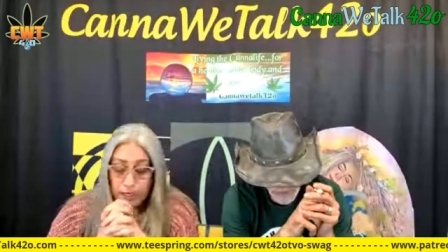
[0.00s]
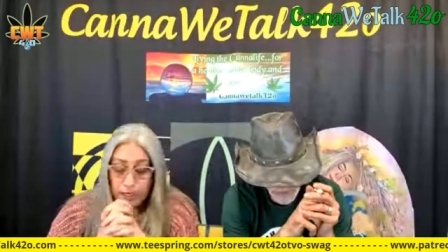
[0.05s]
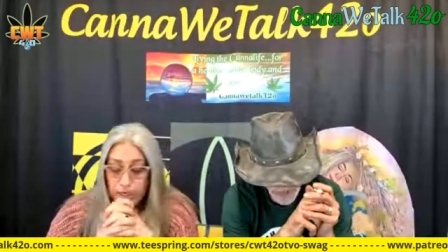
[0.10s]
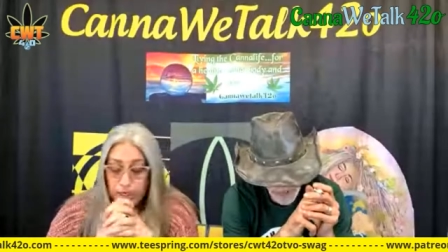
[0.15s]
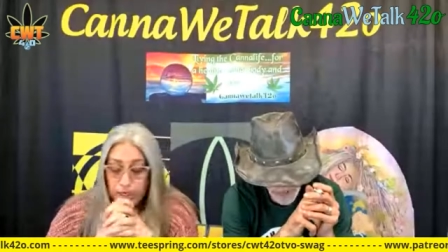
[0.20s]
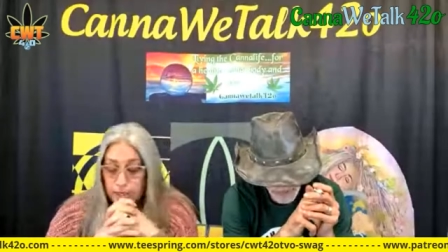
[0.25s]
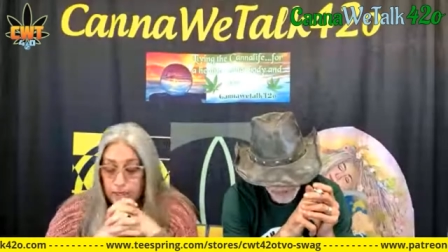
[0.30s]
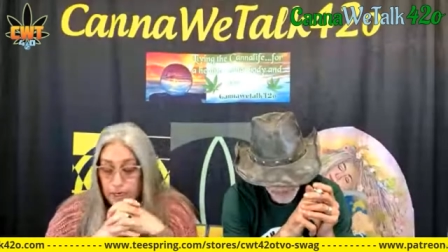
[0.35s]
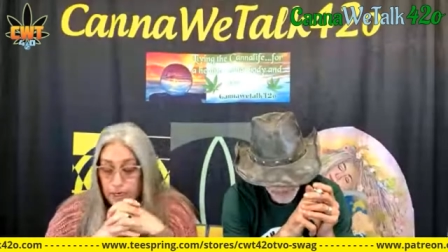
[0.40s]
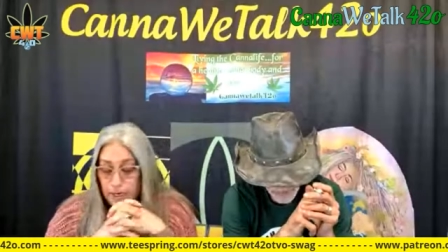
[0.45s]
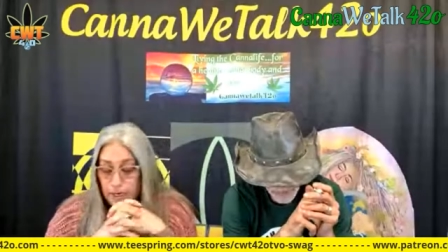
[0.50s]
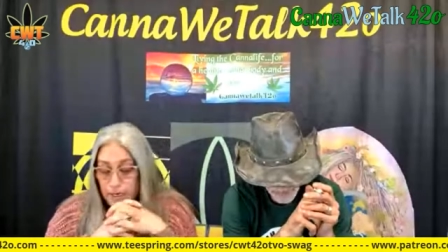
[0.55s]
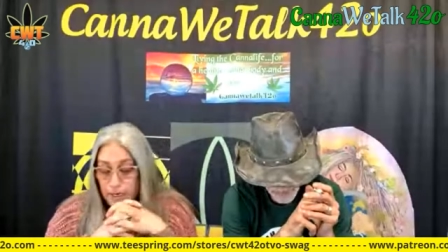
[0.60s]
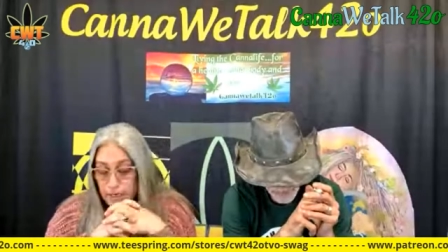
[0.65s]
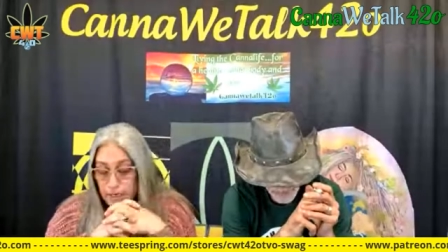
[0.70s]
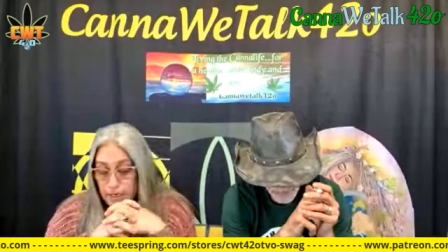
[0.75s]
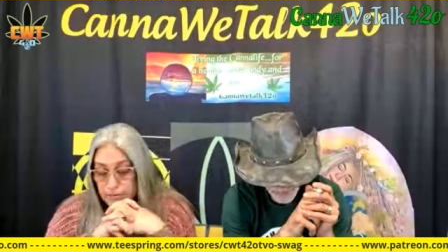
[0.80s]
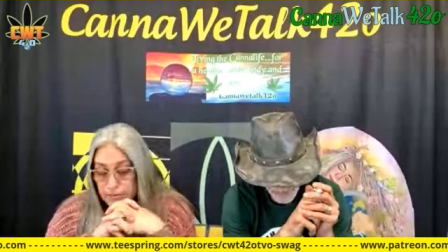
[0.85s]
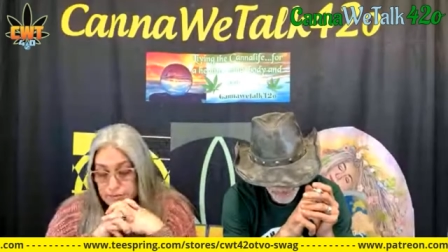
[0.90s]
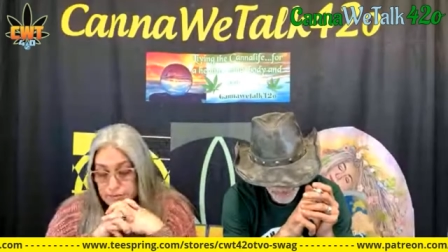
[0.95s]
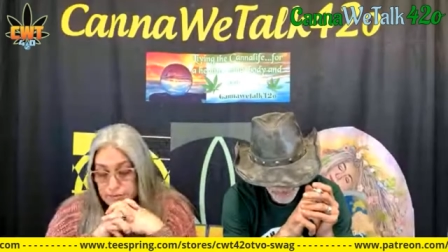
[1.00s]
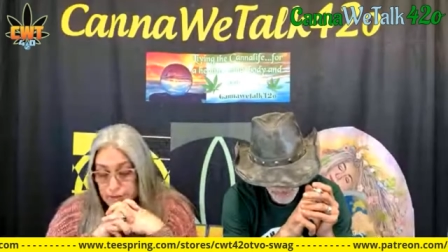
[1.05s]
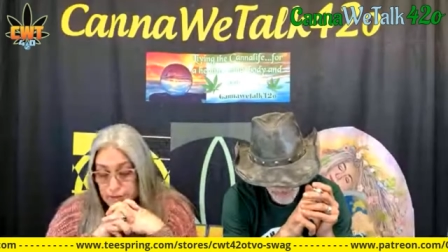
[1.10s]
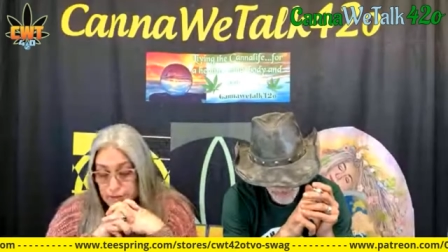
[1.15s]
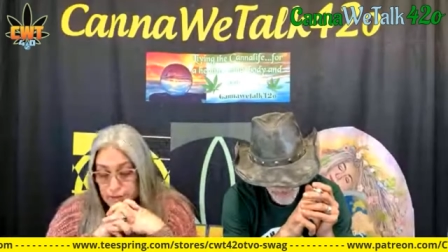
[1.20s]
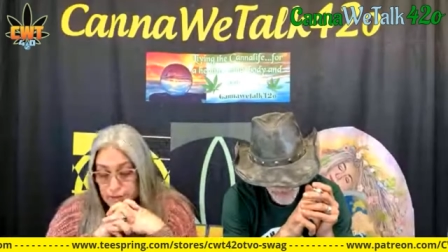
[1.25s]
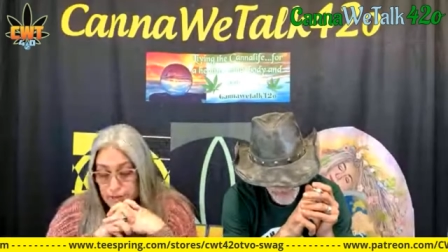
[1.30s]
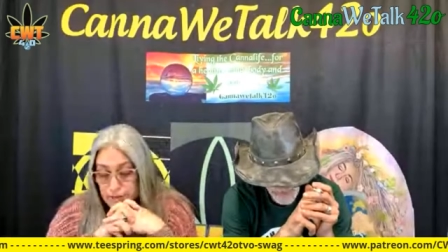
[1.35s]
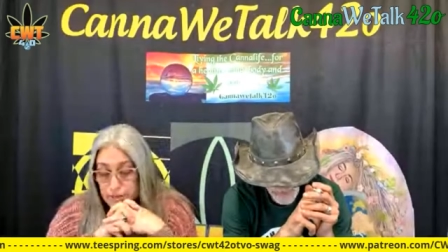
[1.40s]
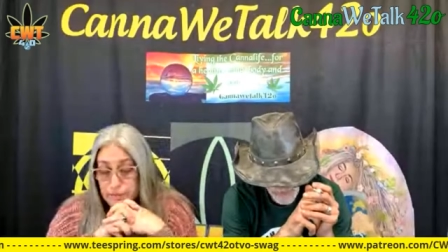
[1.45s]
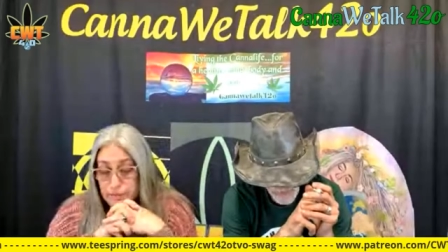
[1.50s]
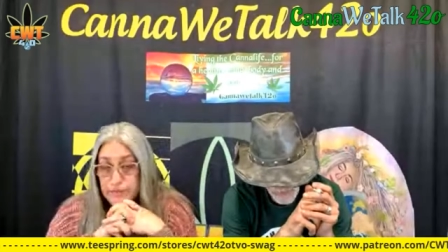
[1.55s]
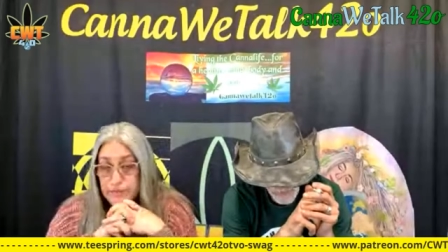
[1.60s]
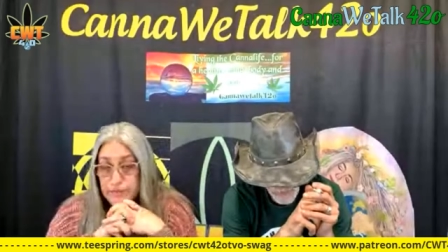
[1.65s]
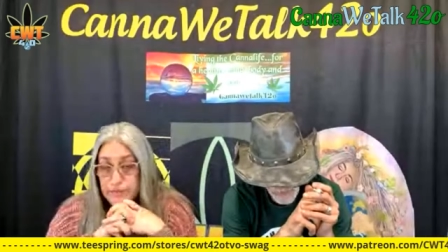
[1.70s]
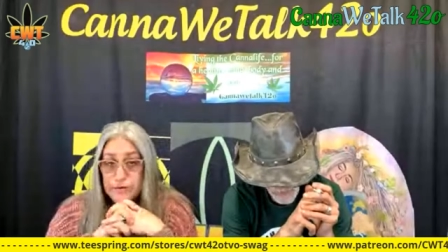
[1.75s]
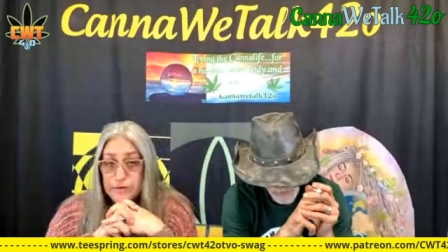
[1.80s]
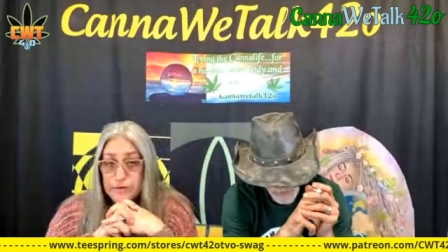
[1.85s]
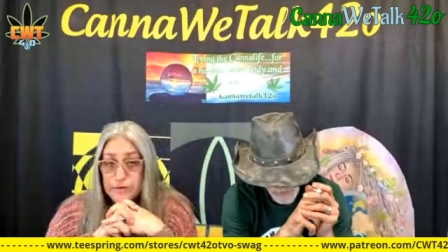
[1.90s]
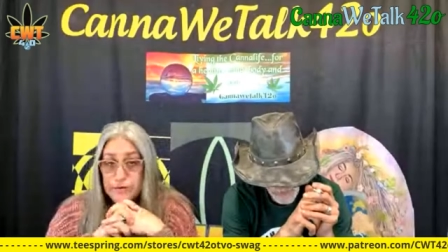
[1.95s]
and
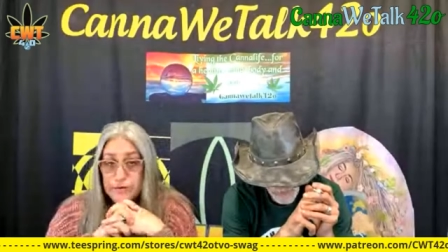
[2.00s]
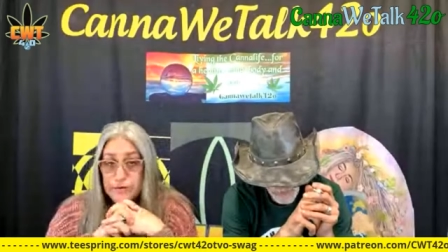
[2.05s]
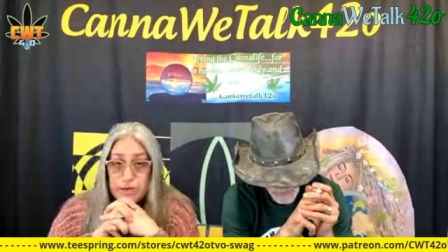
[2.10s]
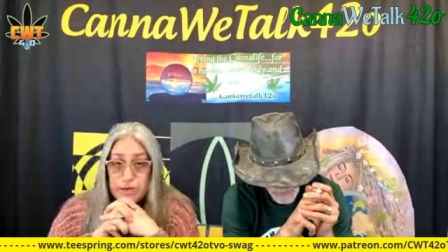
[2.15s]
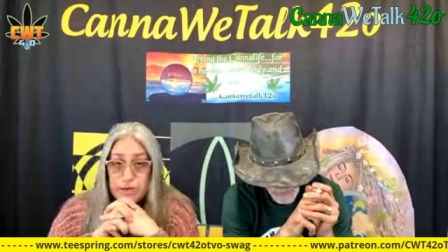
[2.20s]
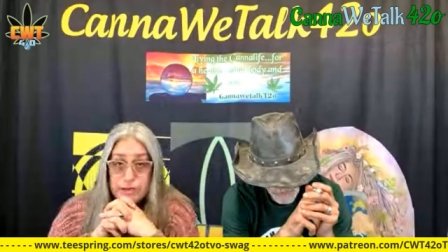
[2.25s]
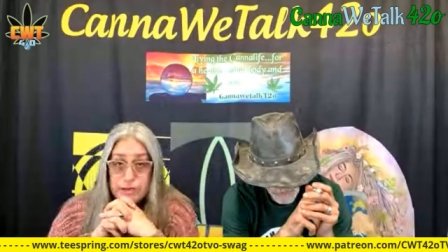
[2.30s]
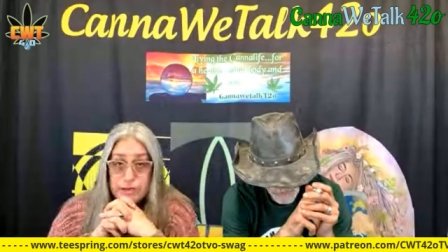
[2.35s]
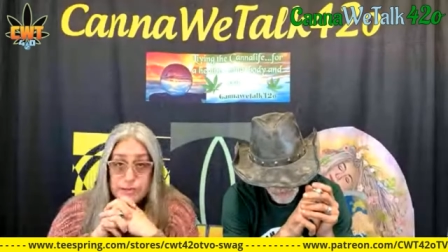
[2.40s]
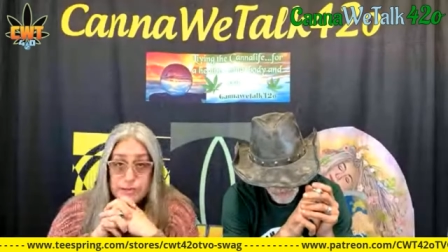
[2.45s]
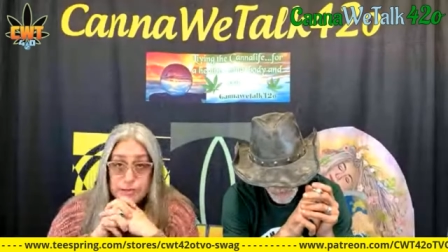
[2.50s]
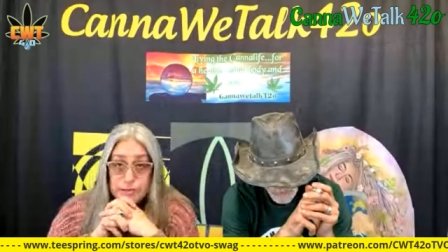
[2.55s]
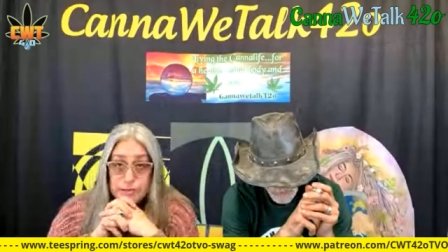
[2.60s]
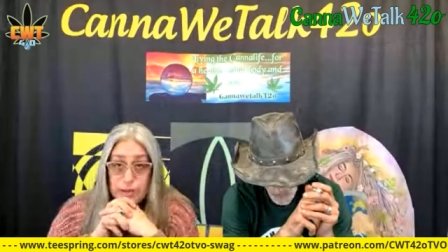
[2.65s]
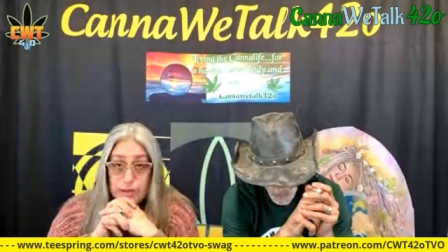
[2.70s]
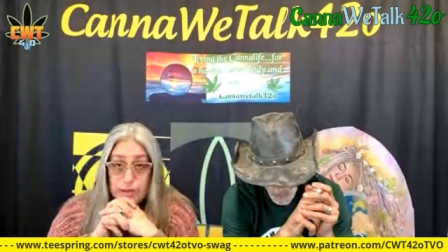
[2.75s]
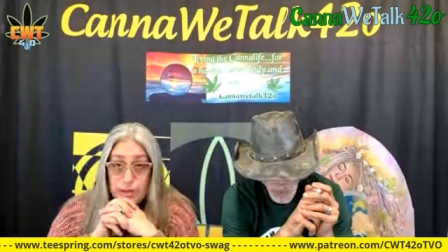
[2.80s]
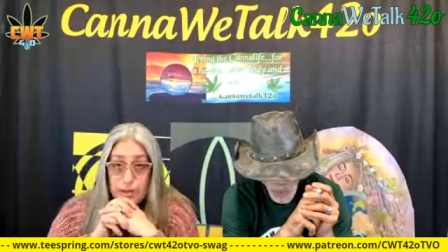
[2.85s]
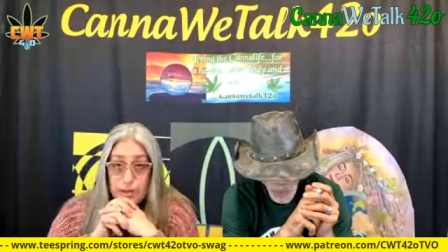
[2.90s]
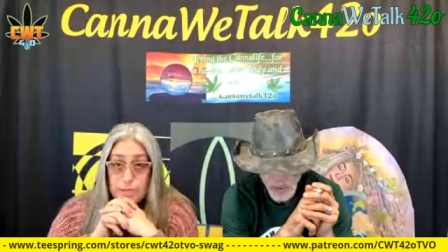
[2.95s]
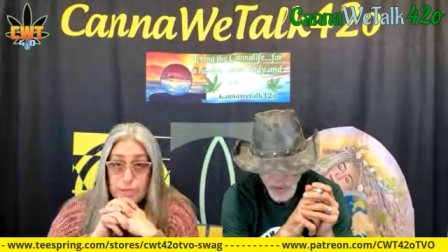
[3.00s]
their studies.